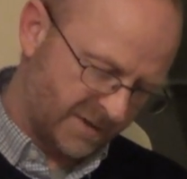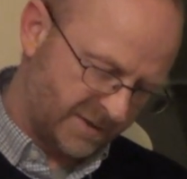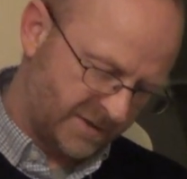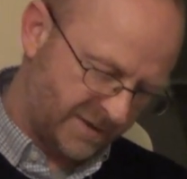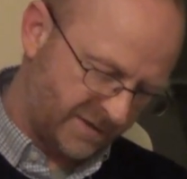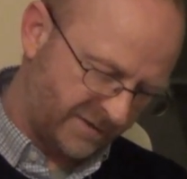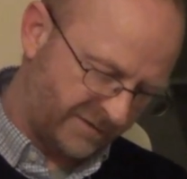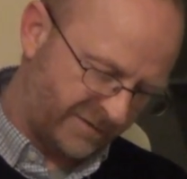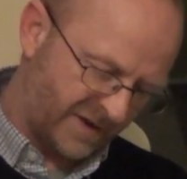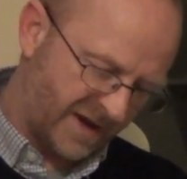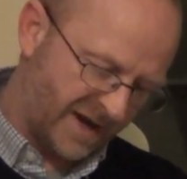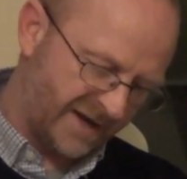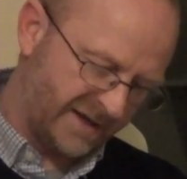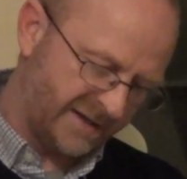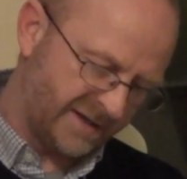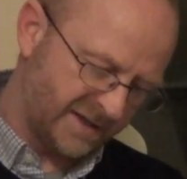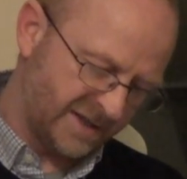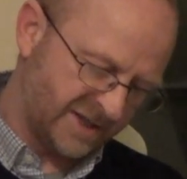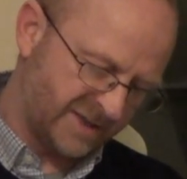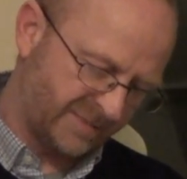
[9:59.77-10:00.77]

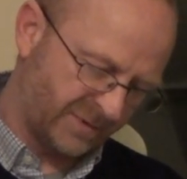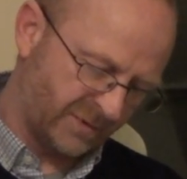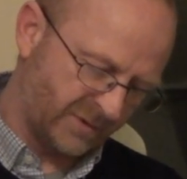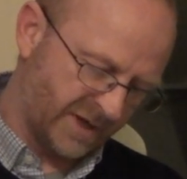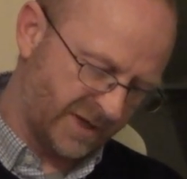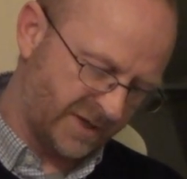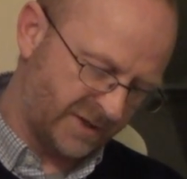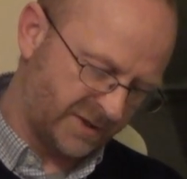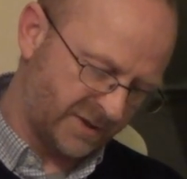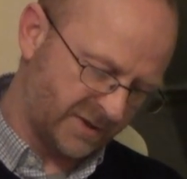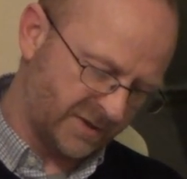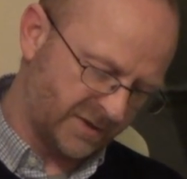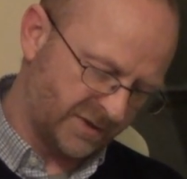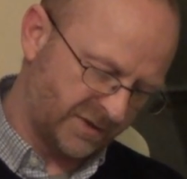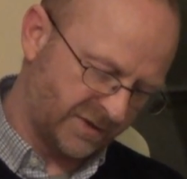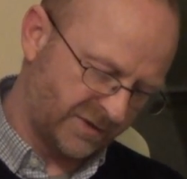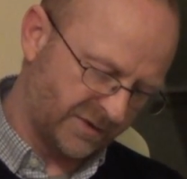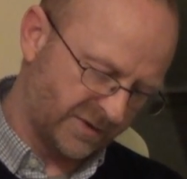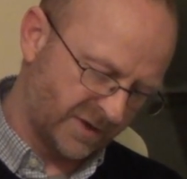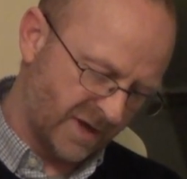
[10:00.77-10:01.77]
divine
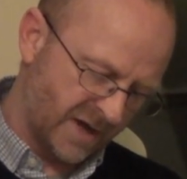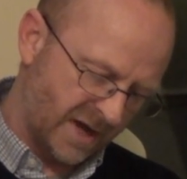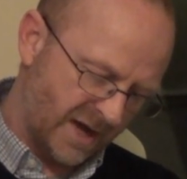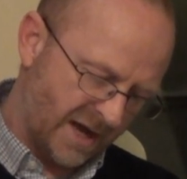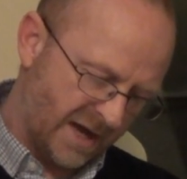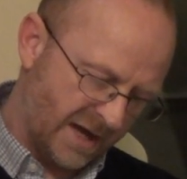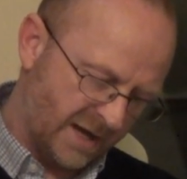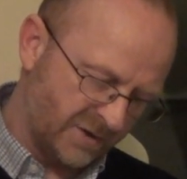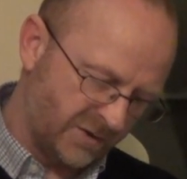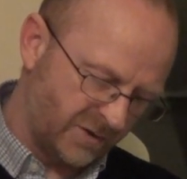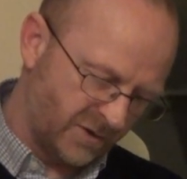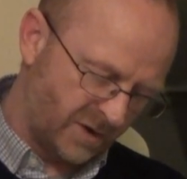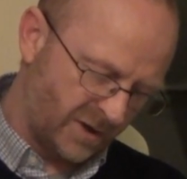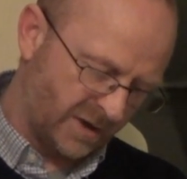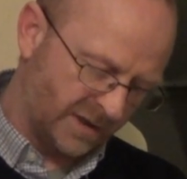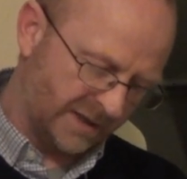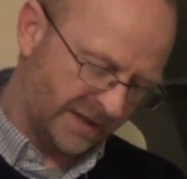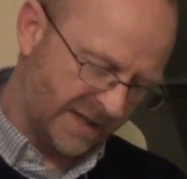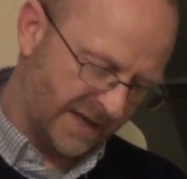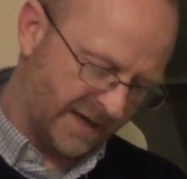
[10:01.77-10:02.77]
inspirations are
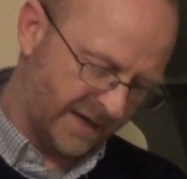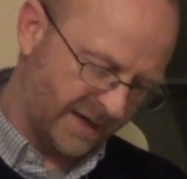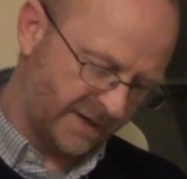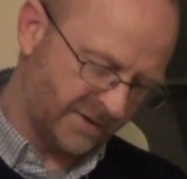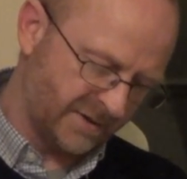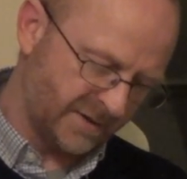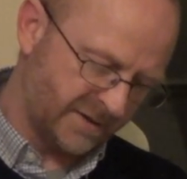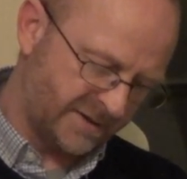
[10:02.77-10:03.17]
not like the